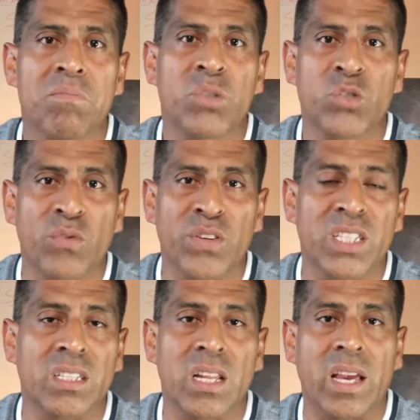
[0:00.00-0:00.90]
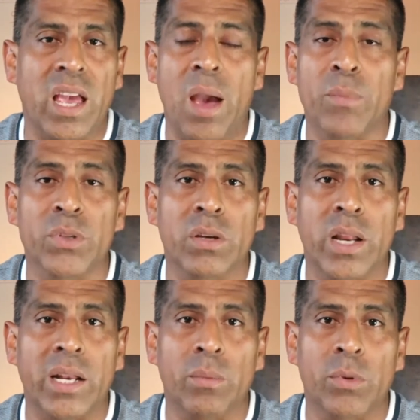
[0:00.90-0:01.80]
services like Amazon
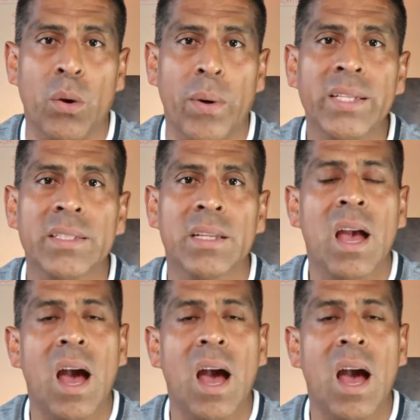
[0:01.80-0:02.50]
AWS,